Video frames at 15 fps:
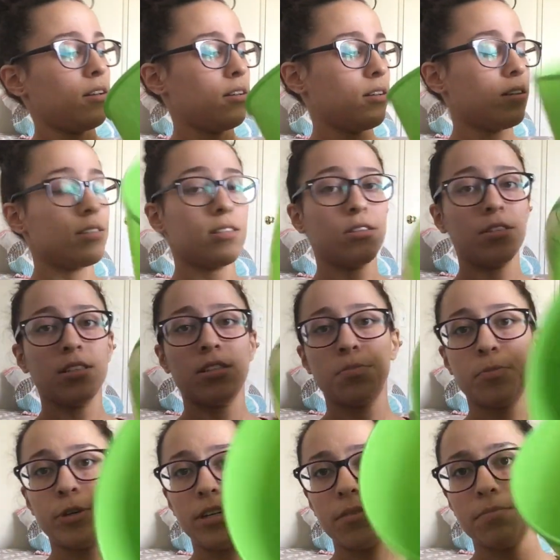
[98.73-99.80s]
because it's
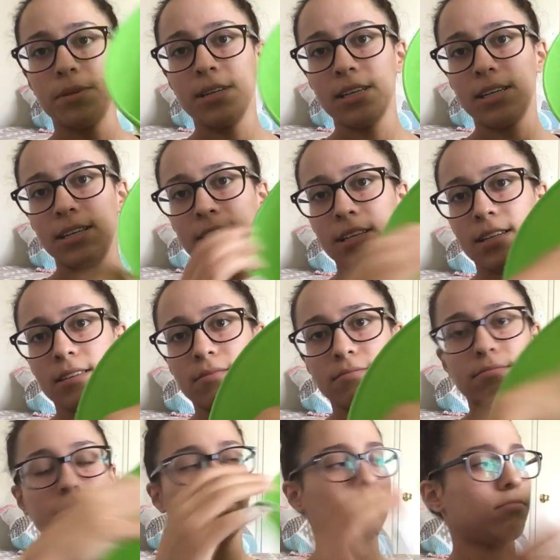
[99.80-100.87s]
pretty big
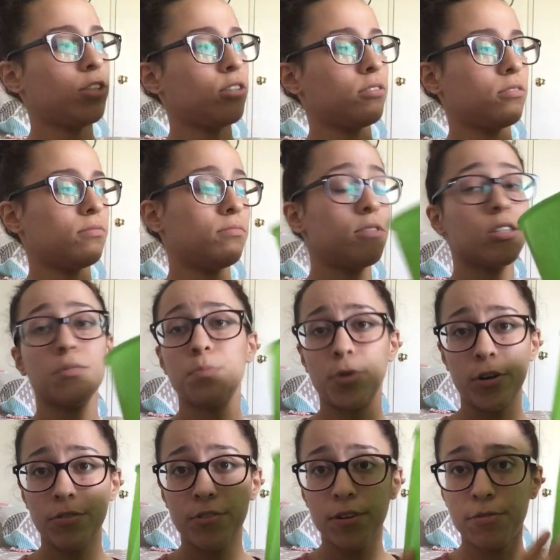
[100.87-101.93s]
and just
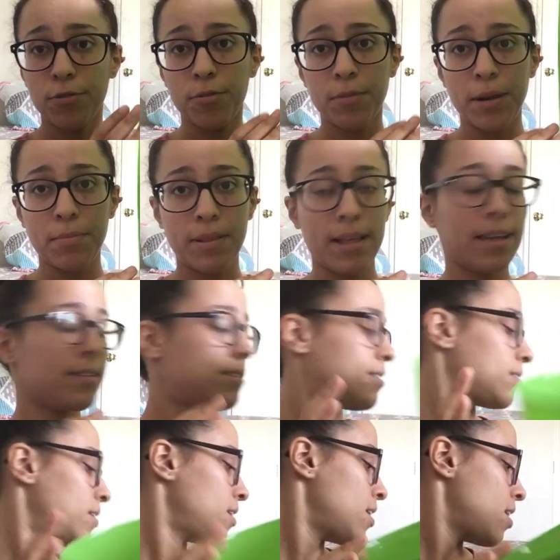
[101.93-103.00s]
perfect for my
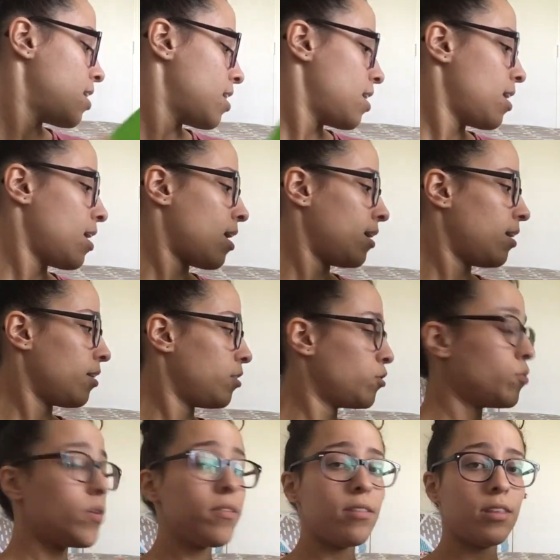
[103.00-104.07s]
plants. I got
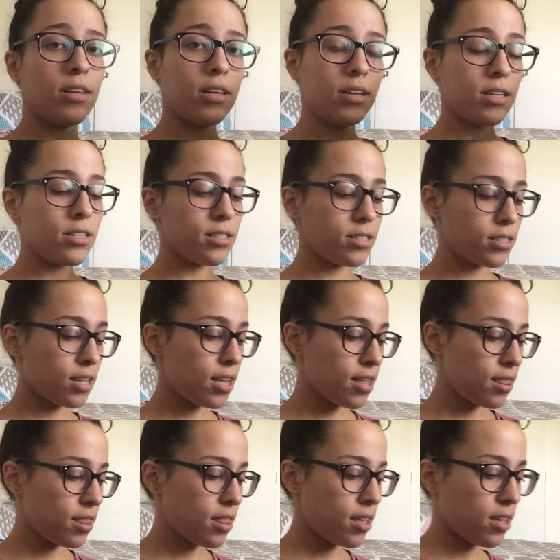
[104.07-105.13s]
two of these,
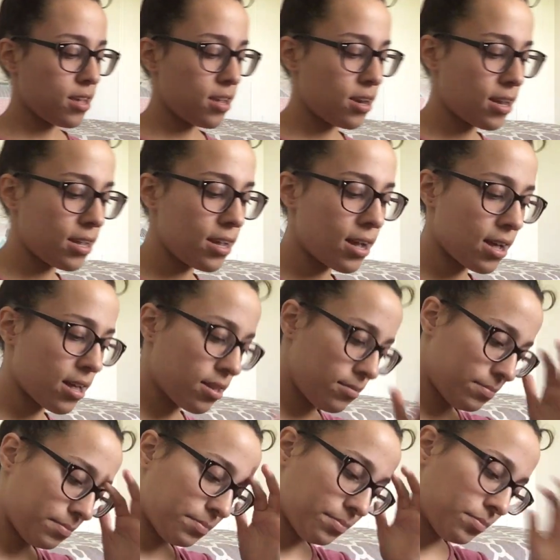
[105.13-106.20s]
and then I got
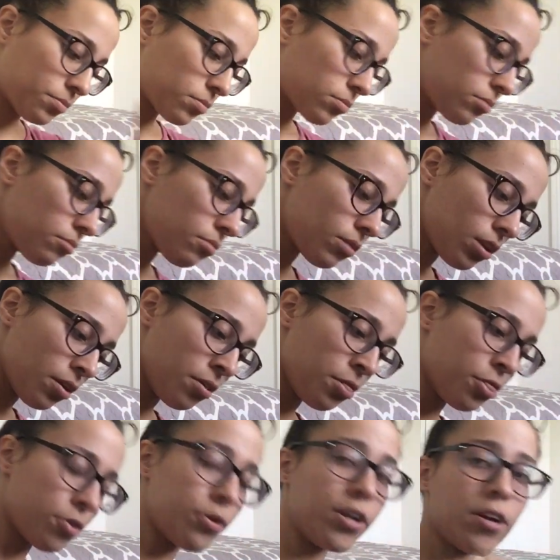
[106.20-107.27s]

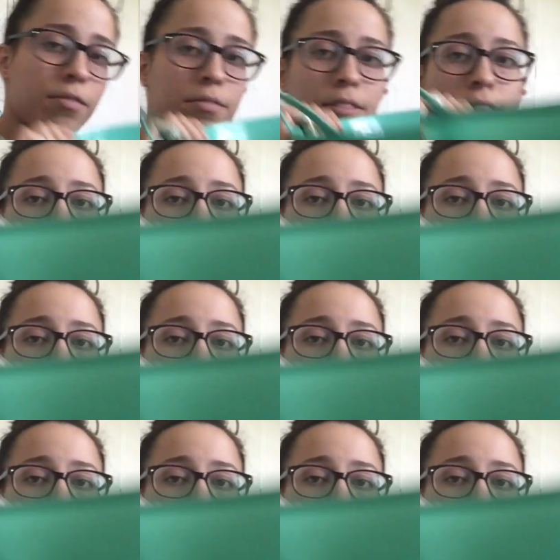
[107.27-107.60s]
three of